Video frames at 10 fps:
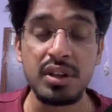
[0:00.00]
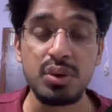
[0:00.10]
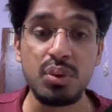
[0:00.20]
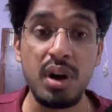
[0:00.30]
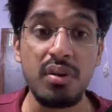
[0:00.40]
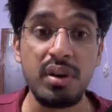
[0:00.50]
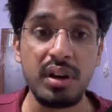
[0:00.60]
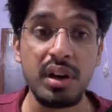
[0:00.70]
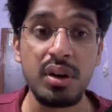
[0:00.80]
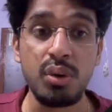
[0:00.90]
so our
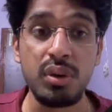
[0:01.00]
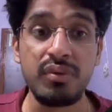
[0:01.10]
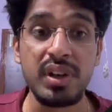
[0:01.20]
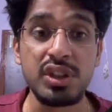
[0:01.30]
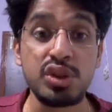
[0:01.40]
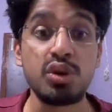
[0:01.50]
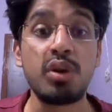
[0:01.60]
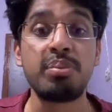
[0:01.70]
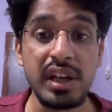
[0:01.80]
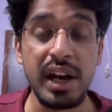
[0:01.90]
control will
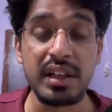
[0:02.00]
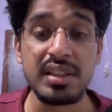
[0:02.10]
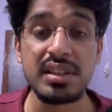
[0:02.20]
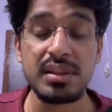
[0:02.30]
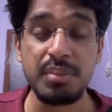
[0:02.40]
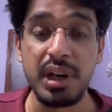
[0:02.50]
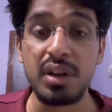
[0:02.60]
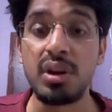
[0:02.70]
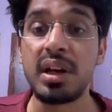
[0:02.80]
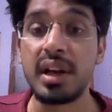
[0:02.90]
stop at this
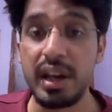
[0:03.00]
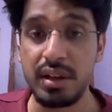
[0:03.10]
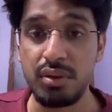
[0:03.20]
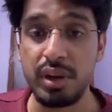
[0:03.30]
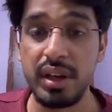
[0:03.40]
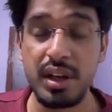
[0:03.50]
particular line. Okay,